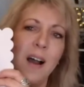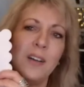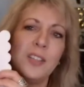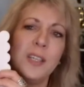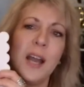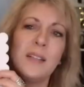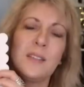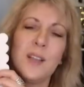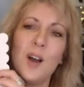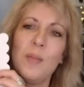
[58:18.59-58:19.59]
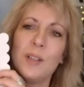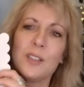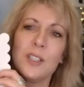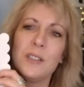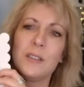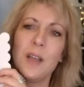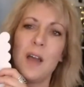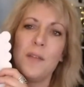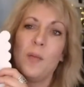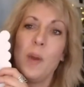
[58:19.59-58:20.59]
Oh, she had so much good
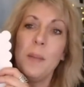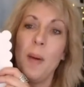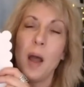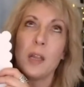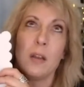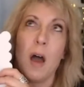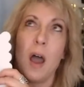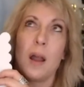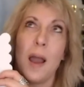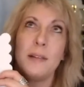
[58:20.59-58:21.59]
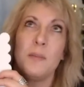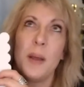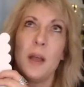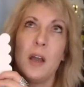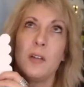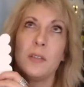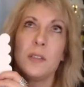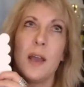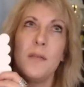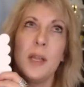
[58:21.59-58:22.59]
stuff. We bought a lot. I spent
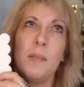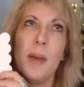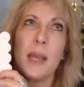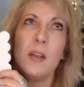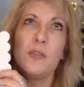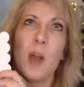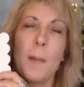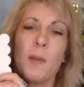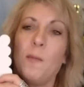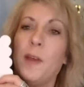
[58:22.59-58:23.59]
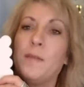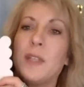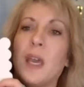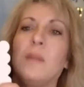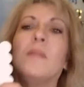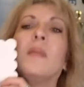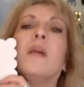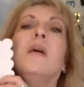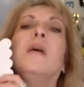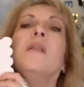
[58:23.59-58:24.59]
170. Becky dropped 50.
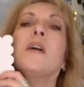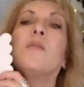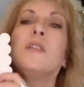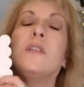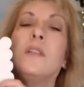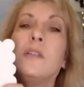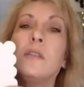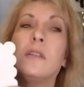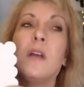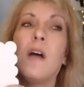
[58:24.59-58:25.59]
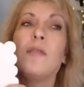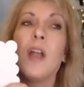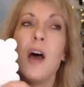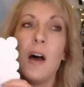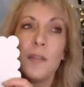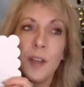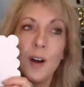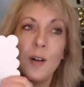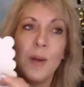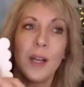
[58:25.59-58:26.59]
There was still stuff left.
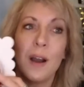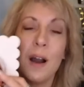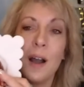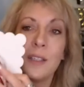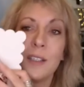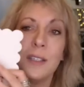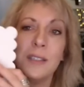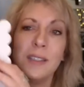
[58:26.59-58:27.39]
Oh my gosh.